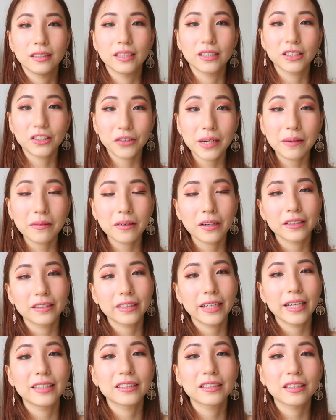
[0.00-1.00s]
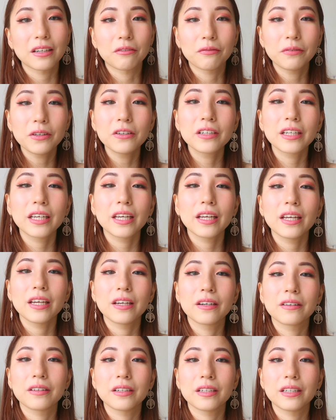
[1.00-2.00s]
This cream contains a few key
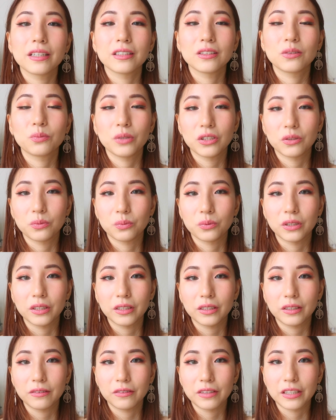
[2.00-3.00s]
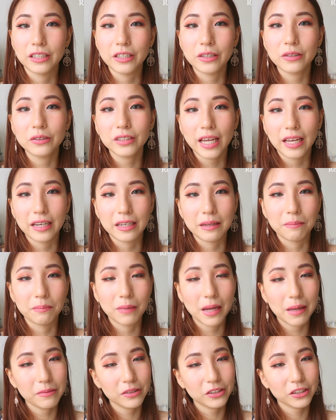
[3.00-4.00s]
ingredients which will reduce any
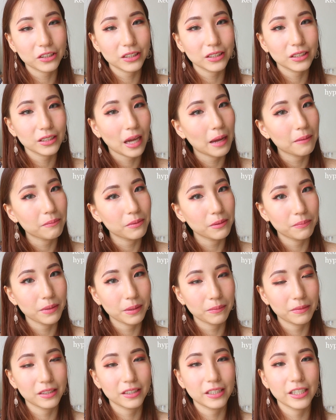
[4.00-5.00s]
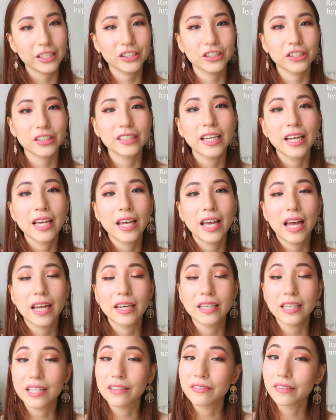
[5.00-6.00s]
blemishes, hyperpigmentation,
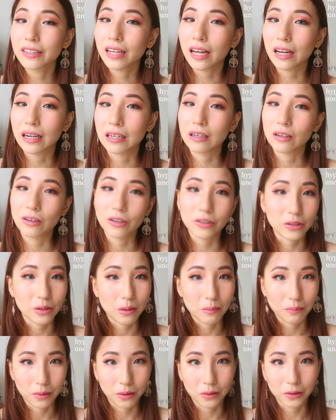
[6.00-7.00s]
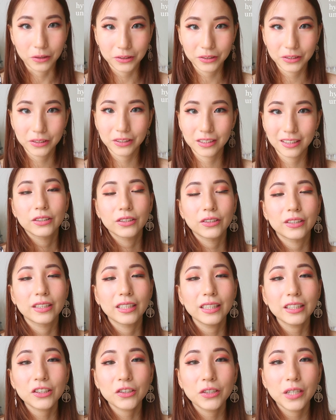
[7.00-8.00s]
and even unclog your pores. So
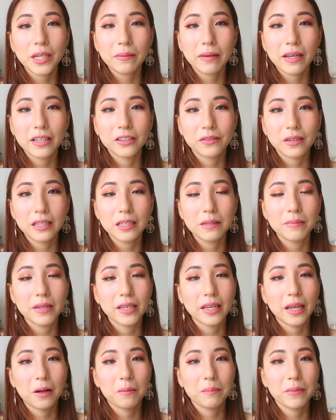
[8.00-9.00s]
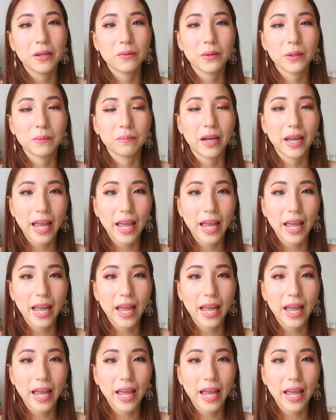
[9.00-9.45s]
this cream has really been helping with my